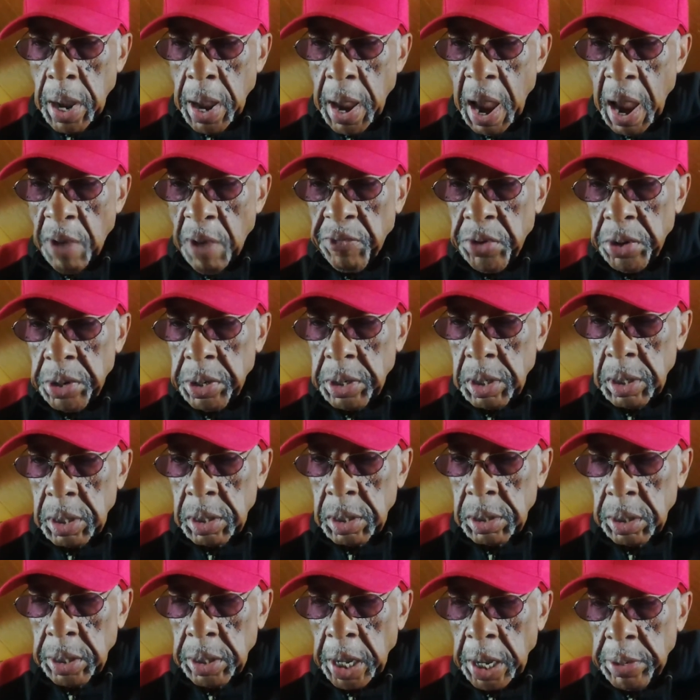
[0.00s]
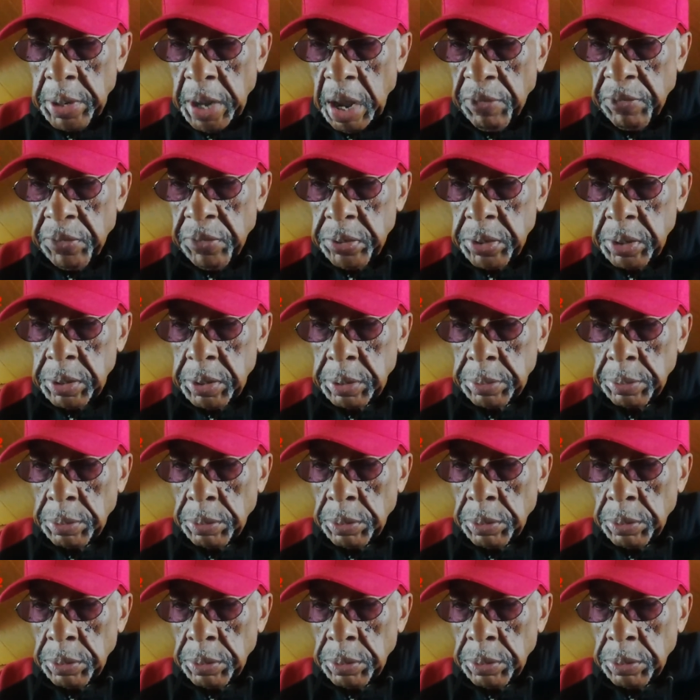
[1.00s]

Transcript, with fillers: Africa is named after